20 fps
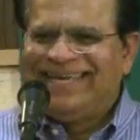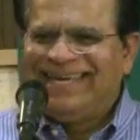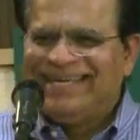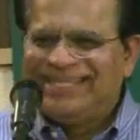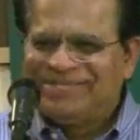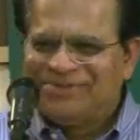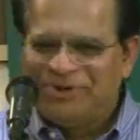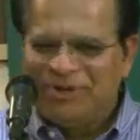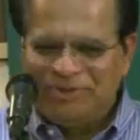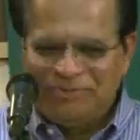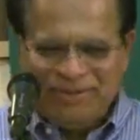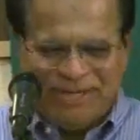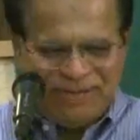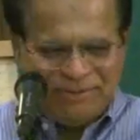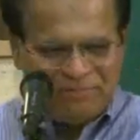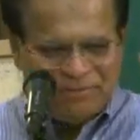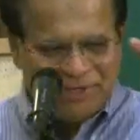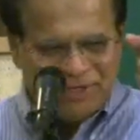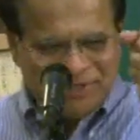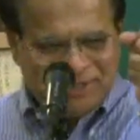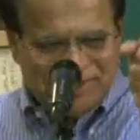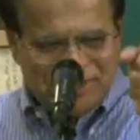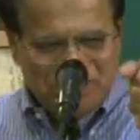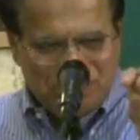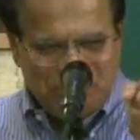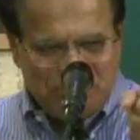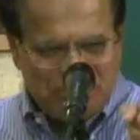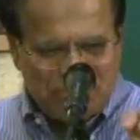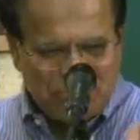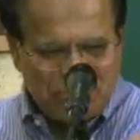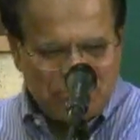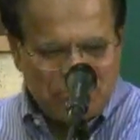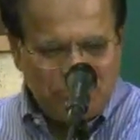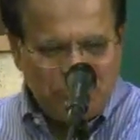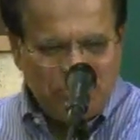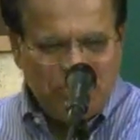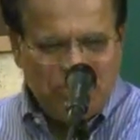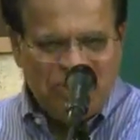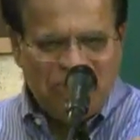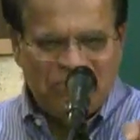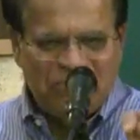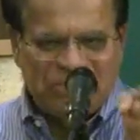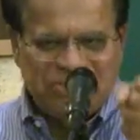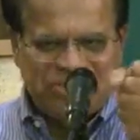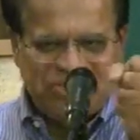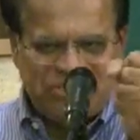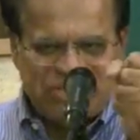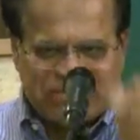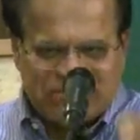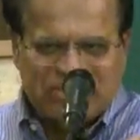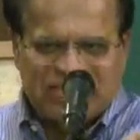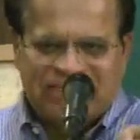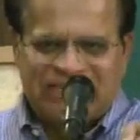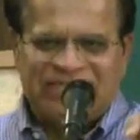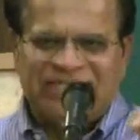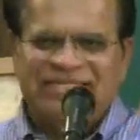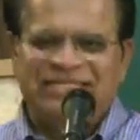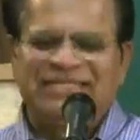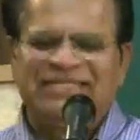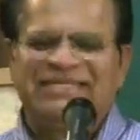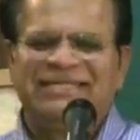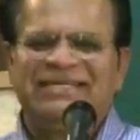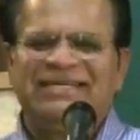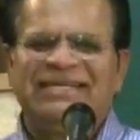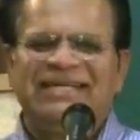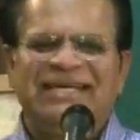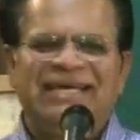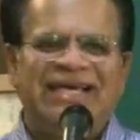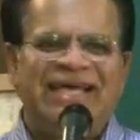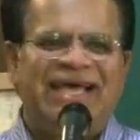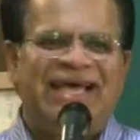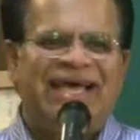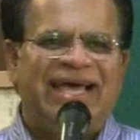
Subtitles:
He's going to be a person who will rule with justice.